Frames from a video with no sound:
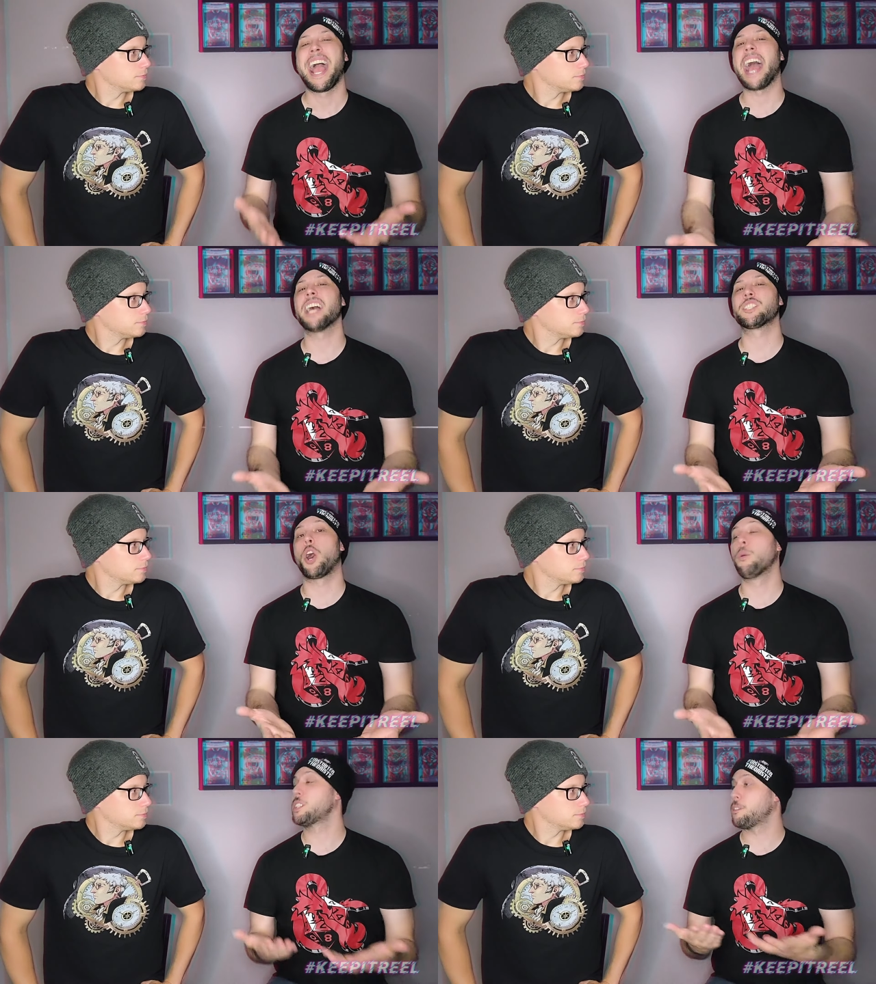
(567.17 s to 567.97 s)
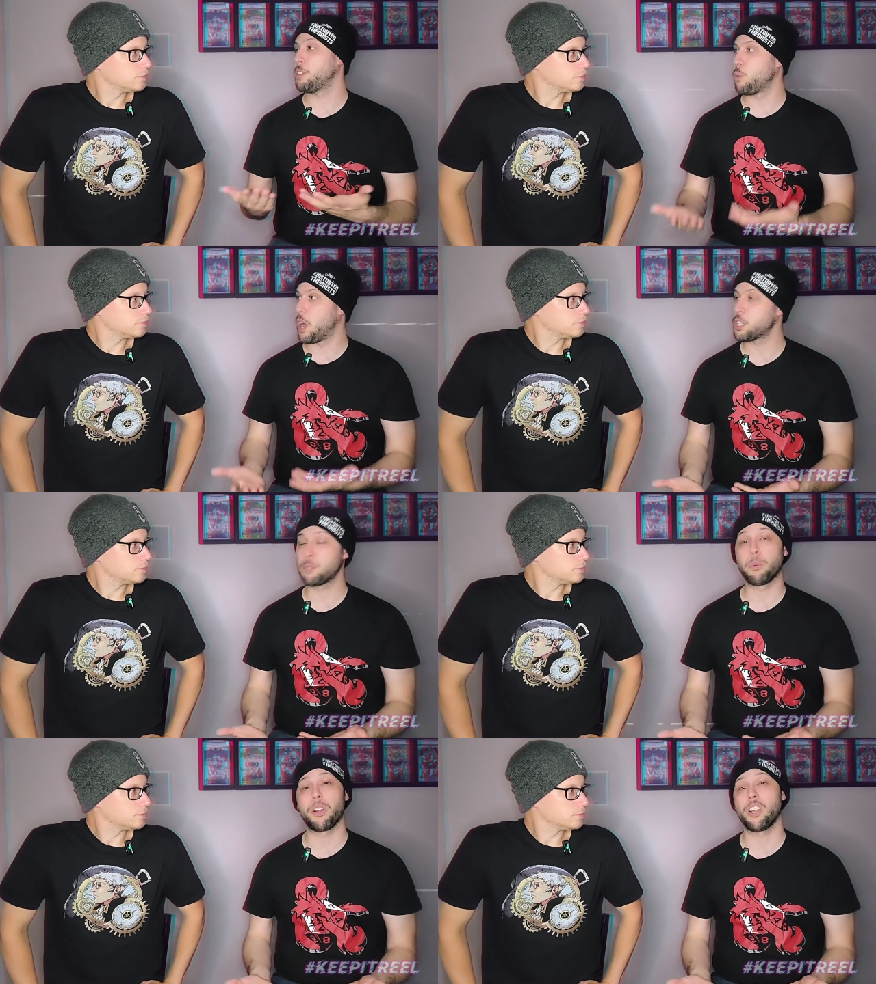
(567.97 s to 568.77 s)
Speaker 1: As always, if you want to
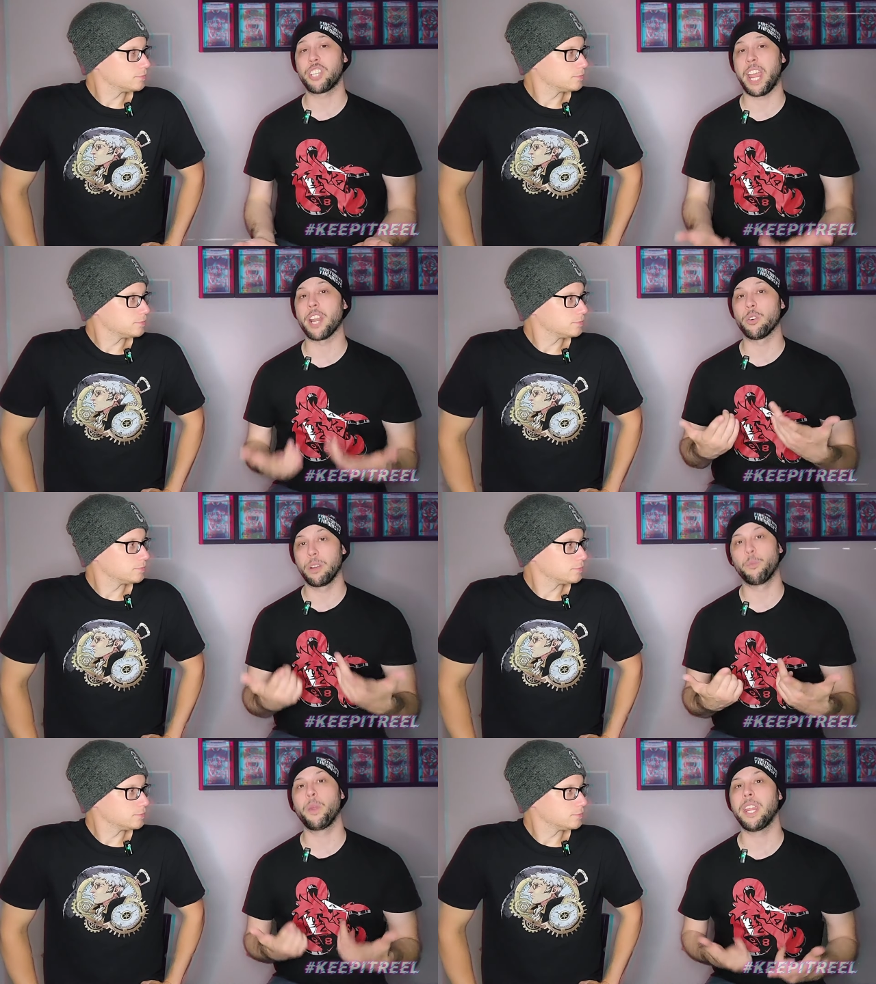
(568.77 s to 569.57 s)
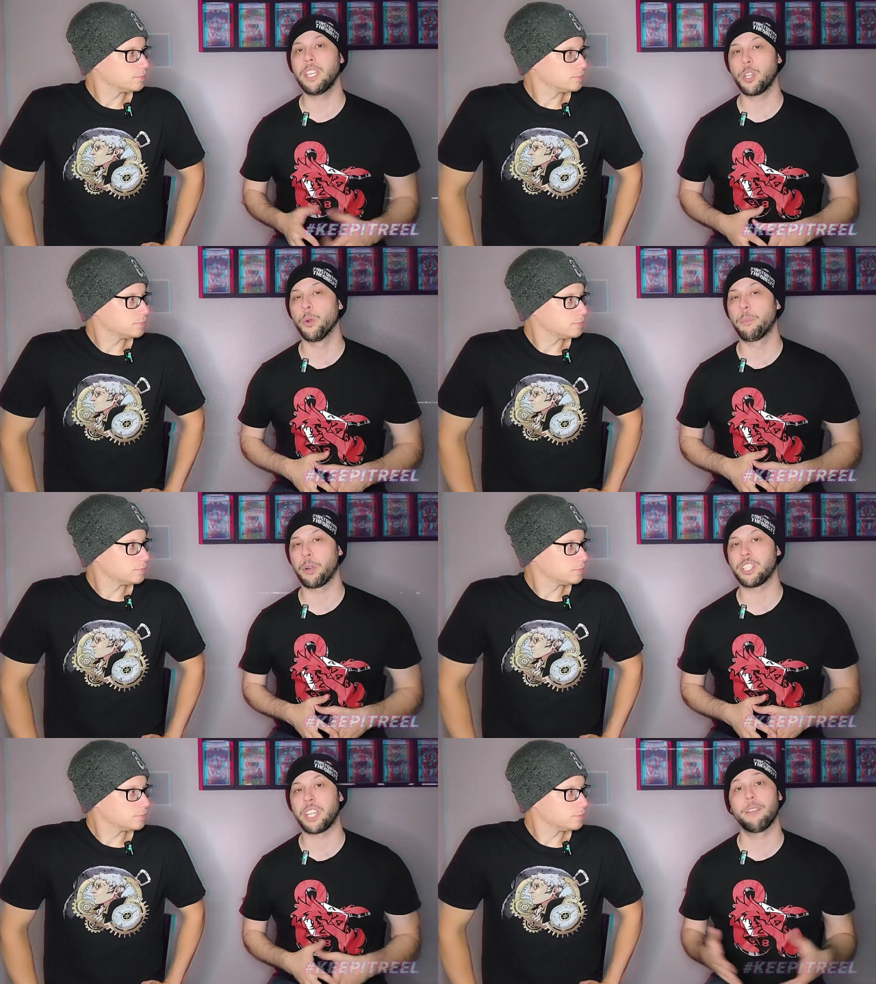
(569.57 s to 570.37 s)
support our channel, and we do
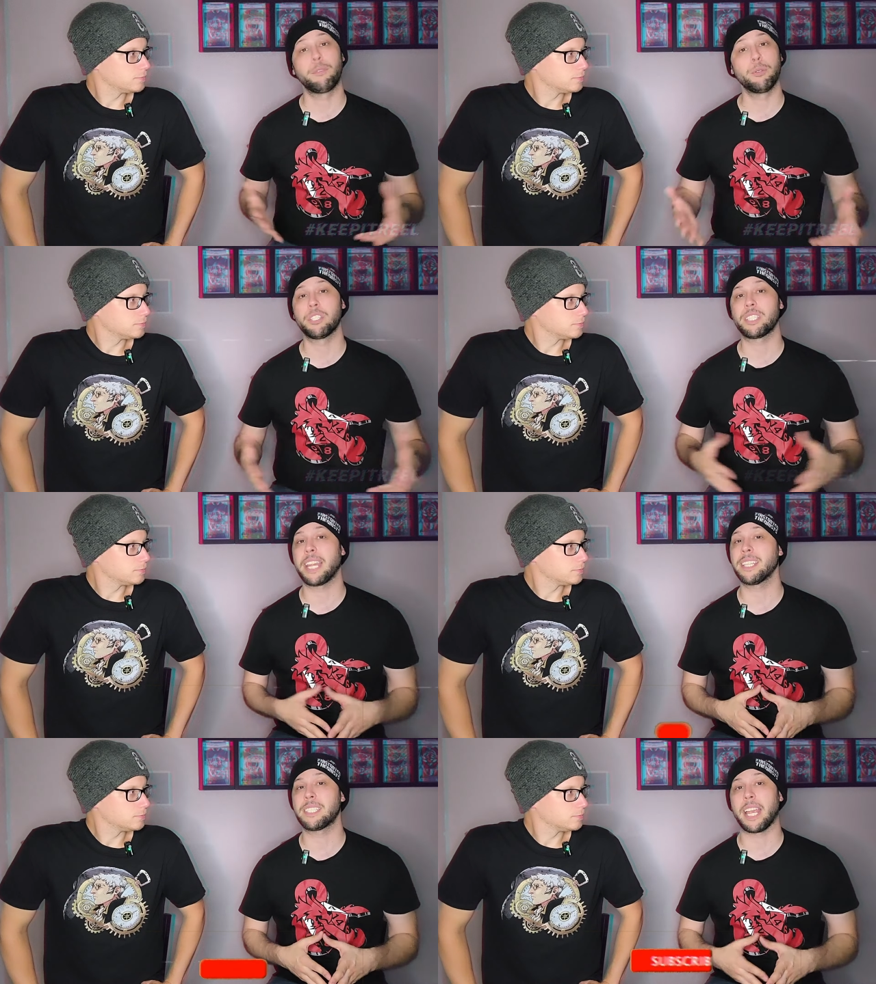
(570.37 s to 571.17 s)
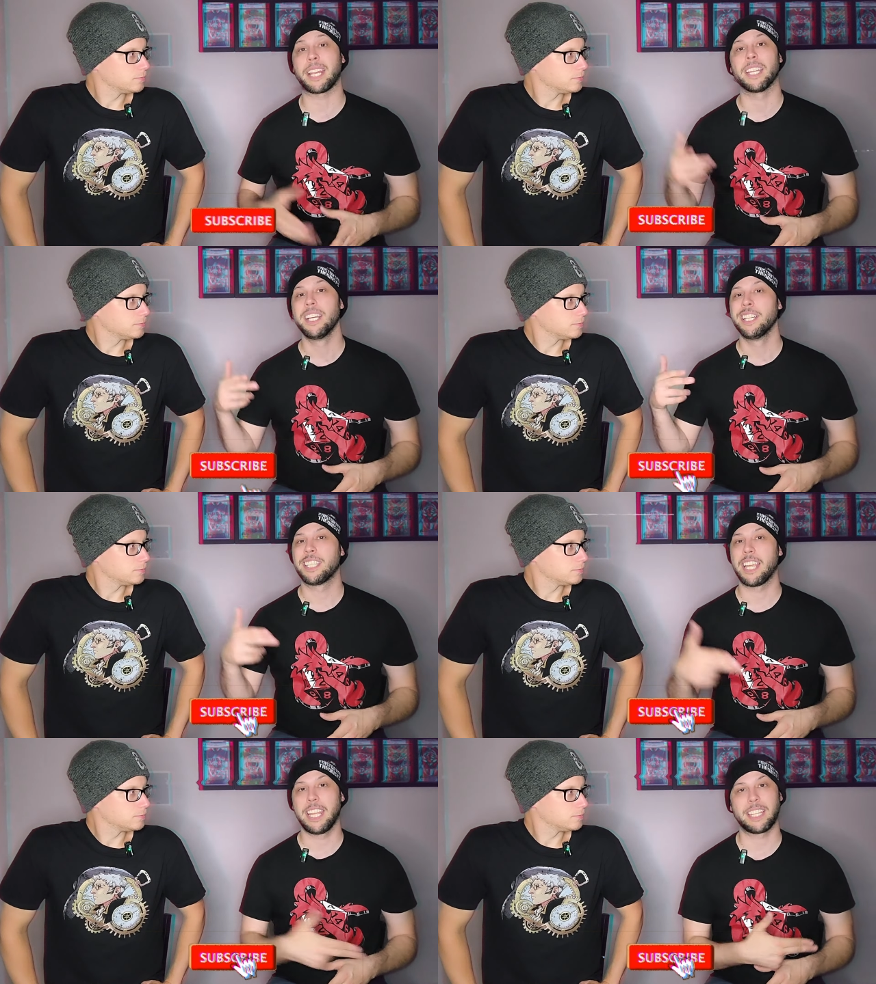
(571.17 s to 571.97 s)
appreciate it, if you would just take a second
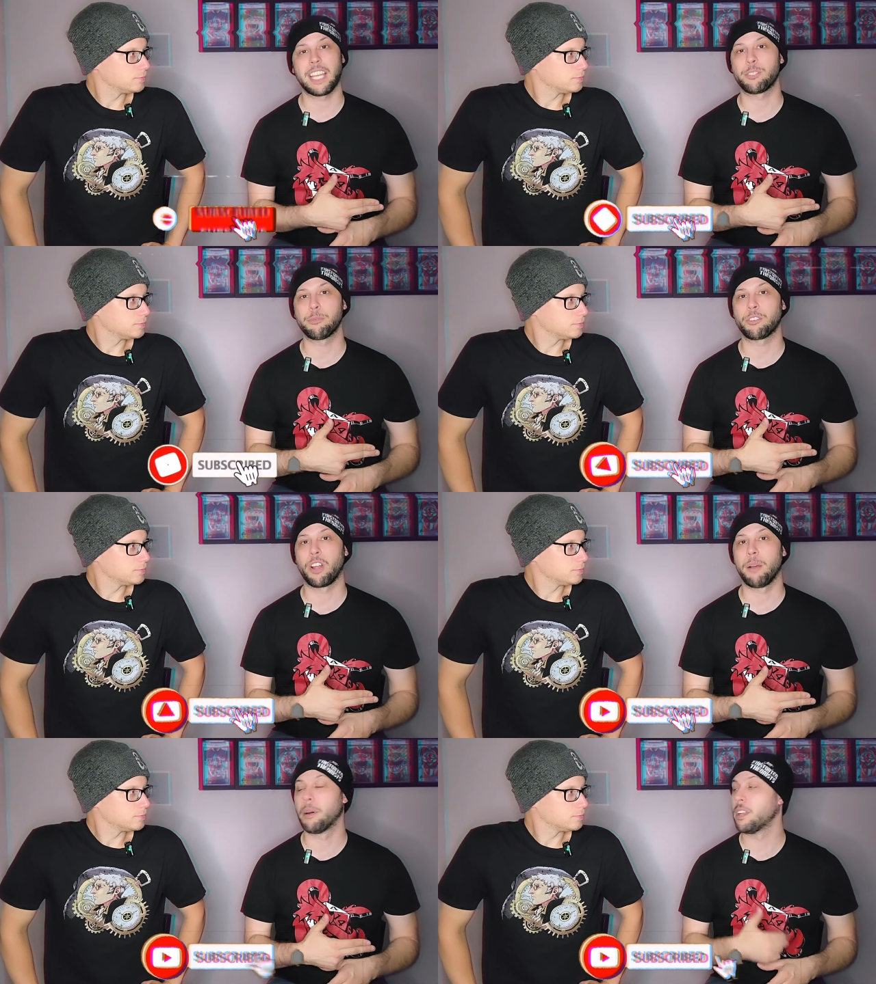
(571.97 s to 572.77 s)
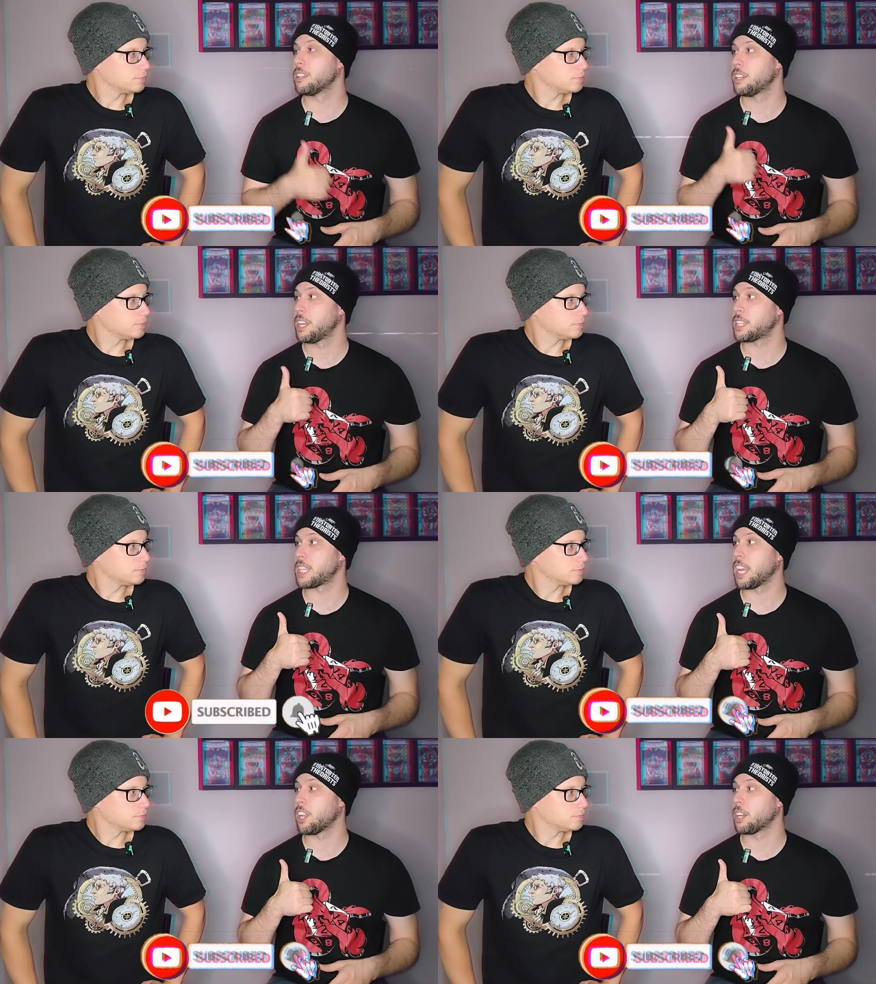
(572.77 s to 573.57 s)
to hit that subscribe button, hit
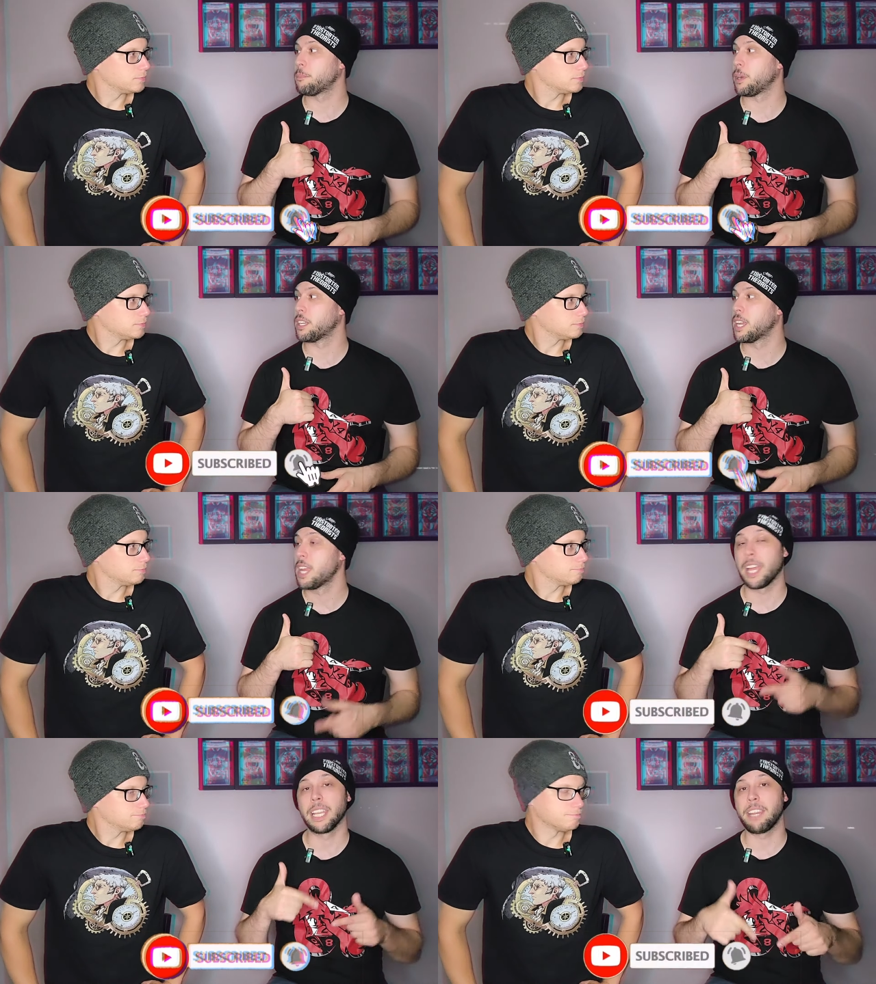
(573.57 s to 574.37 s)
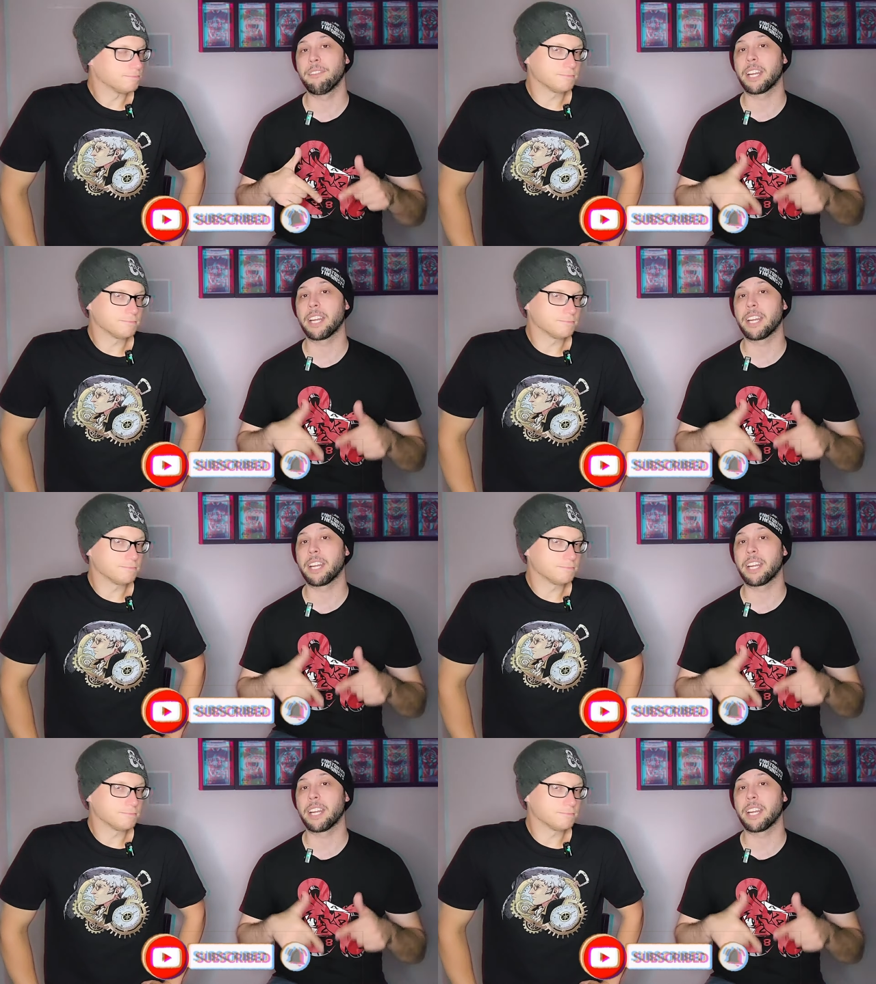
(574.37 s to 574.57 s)
that like button, and leave a